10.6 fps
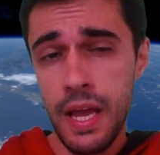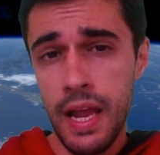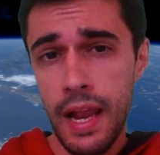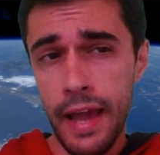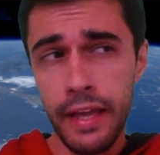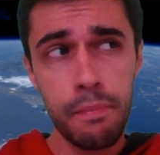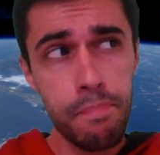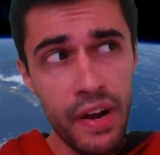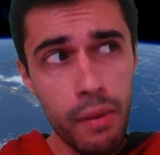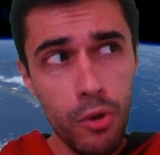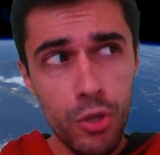like
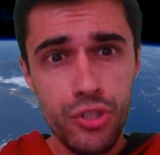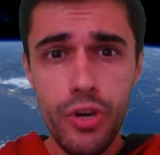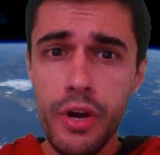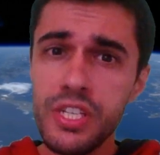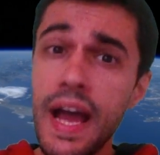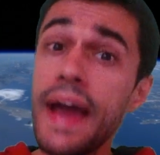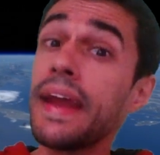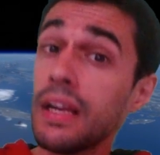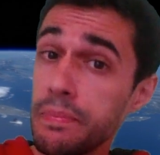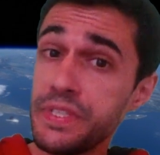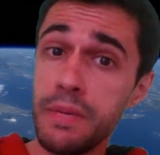variable stars and
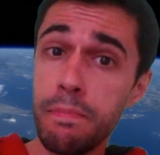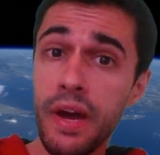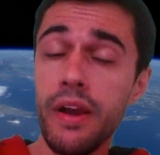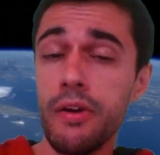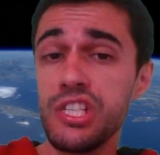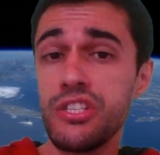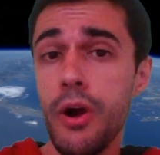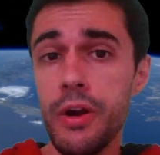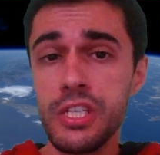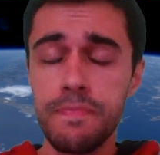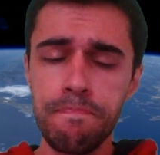eclipsing binary
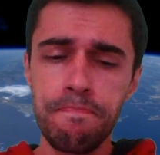stars.